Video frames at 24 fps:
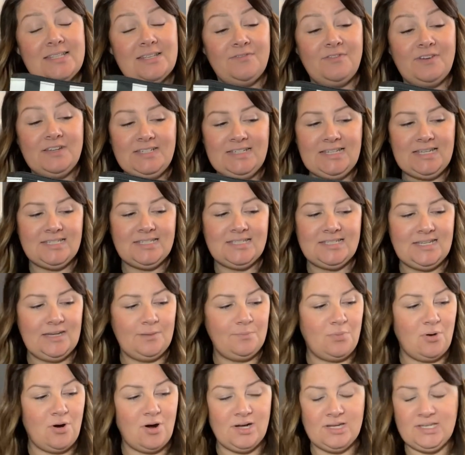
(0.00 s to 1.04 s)
is a fantastic
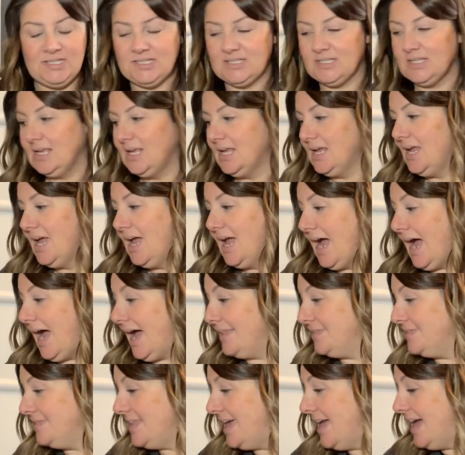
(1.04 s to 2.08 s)
price.
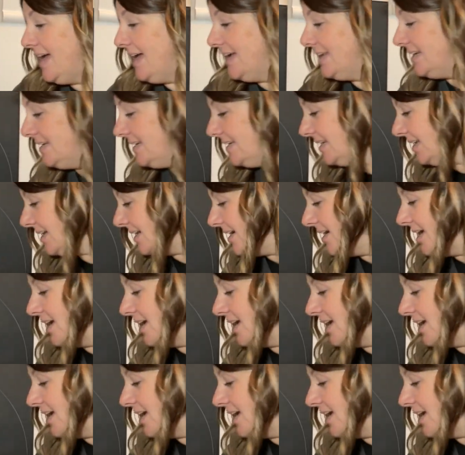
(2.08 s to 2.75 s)
And then